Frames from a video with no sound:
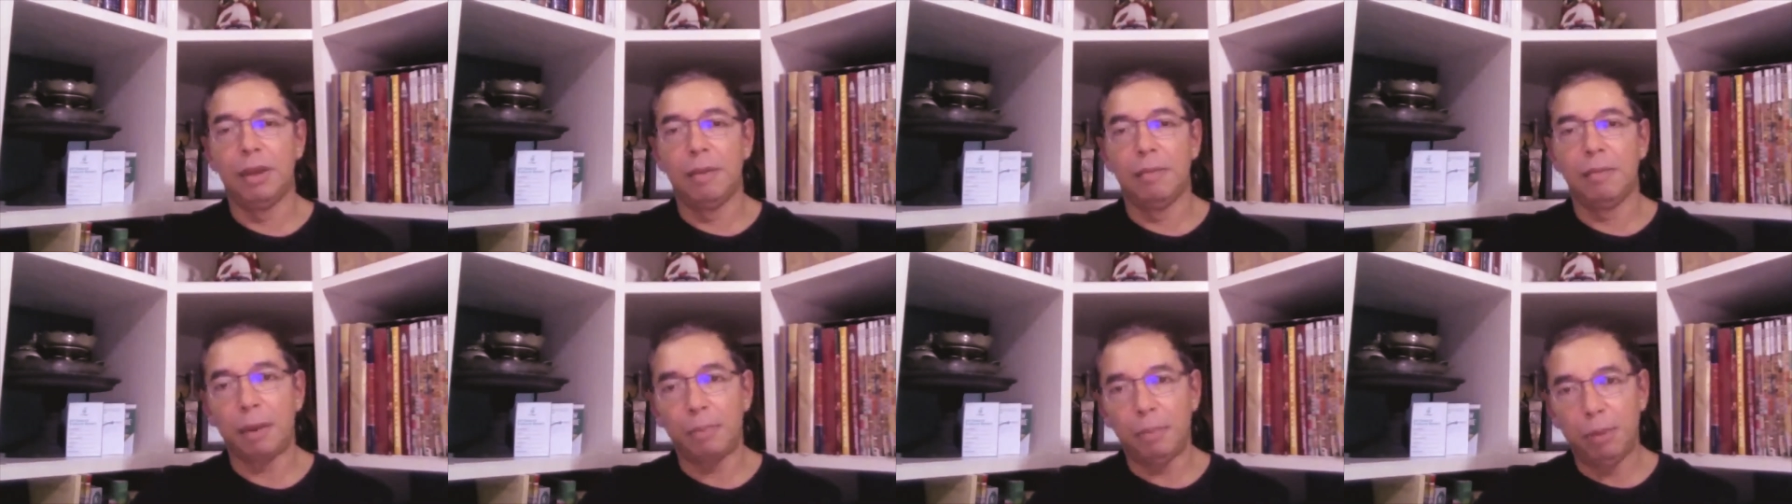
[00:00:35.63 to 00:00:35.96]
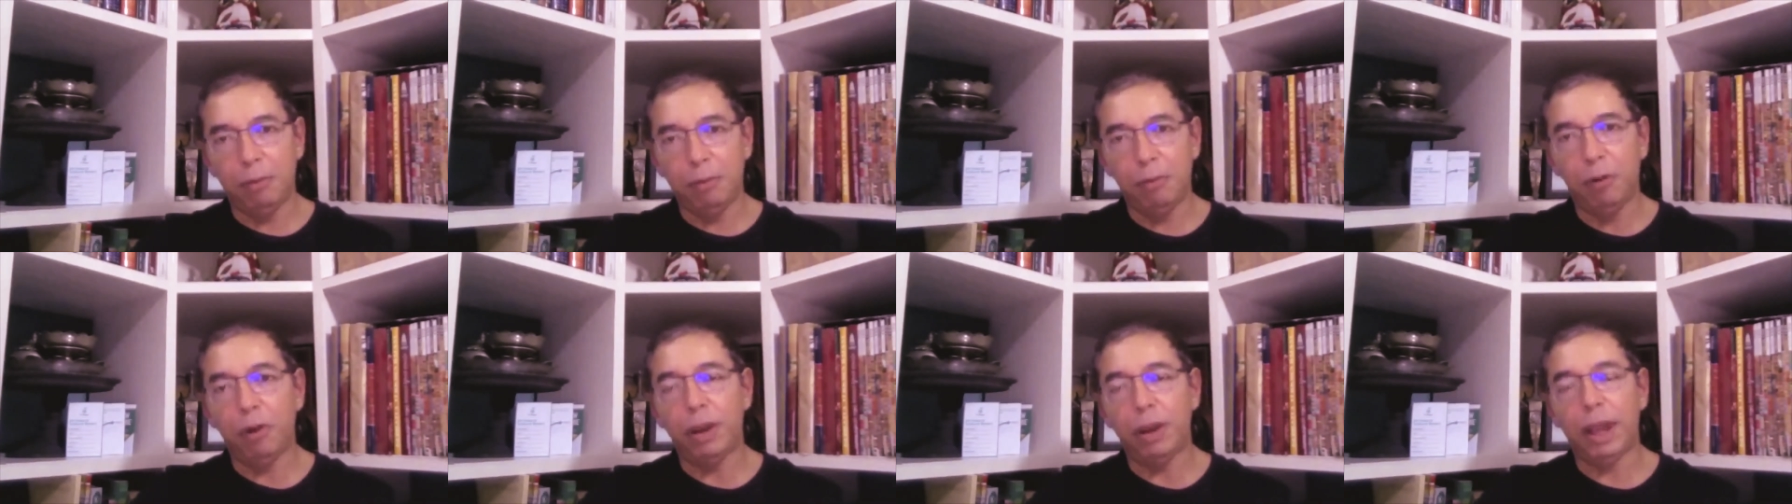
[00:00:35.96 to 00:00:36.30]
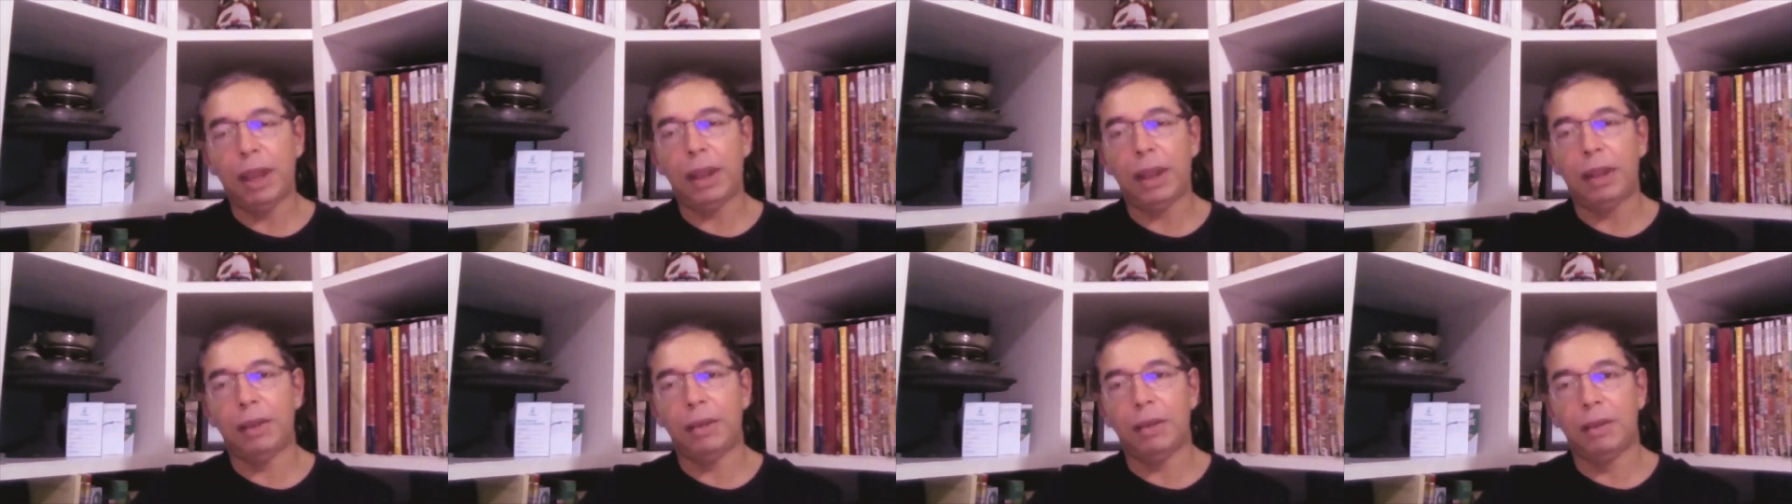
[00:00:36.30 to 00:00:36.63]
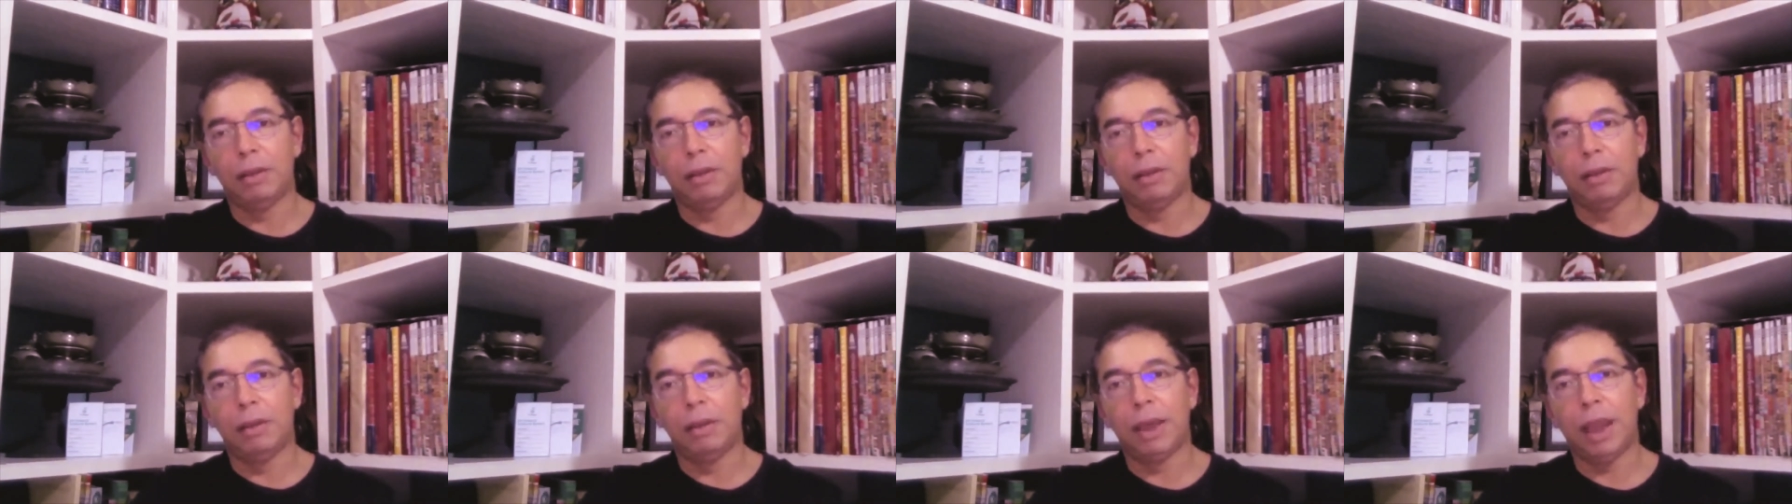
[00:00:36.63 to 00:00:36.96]
But before that,
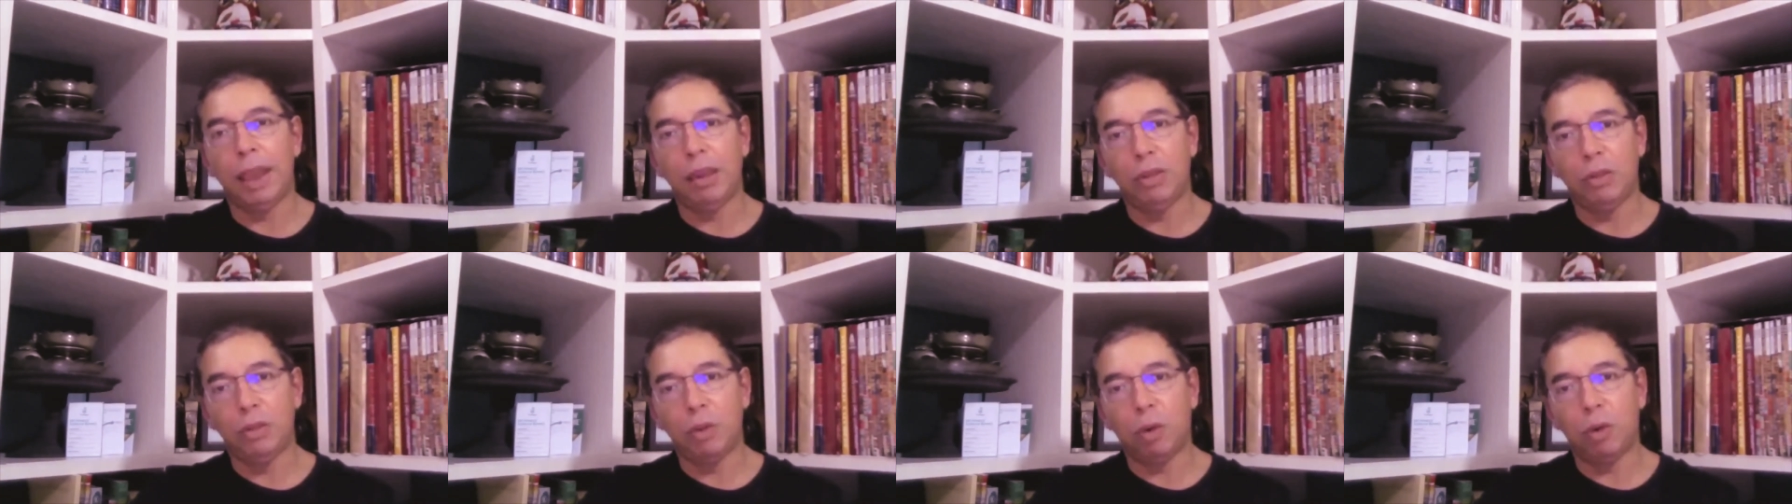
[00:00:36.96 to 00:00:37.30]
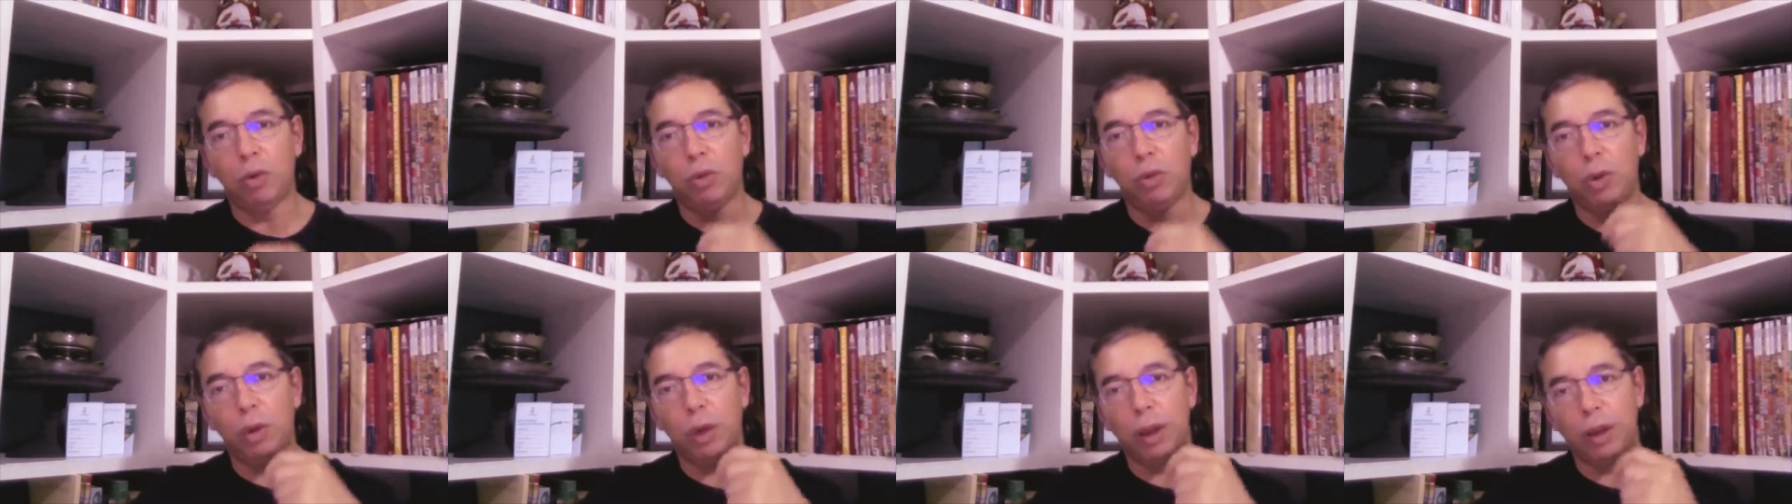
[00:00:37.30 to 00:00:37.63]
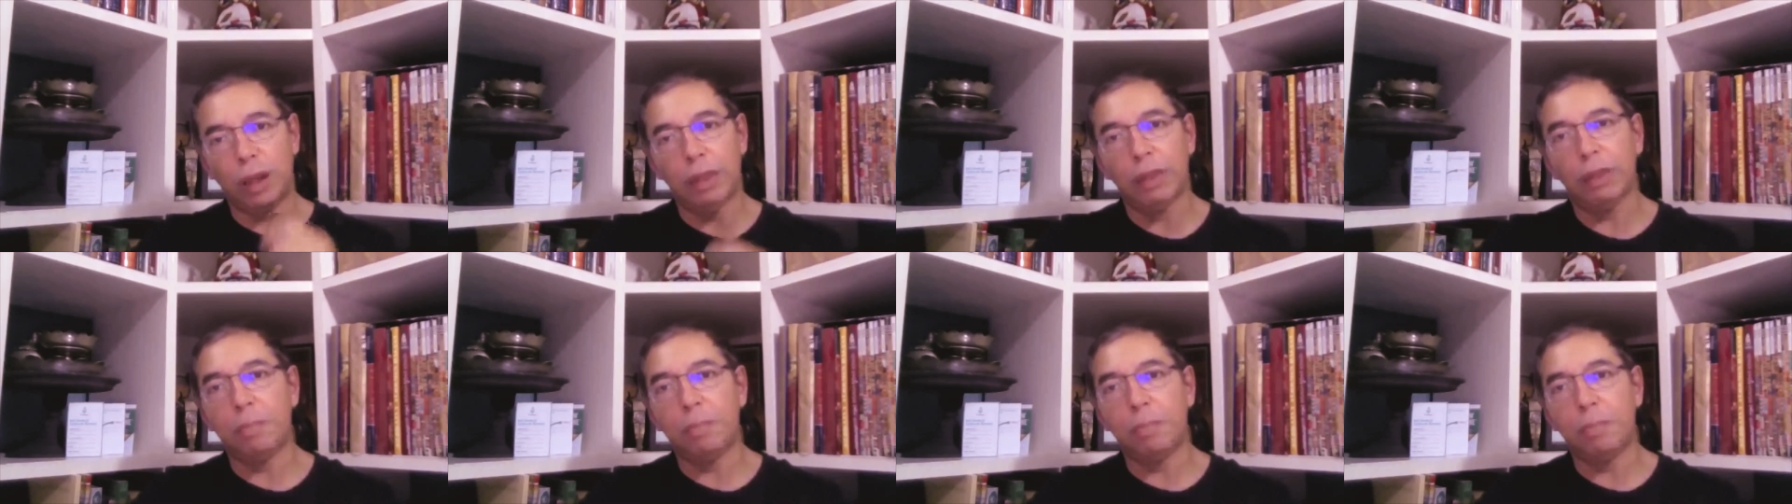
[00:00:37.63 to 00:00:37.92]
there is also another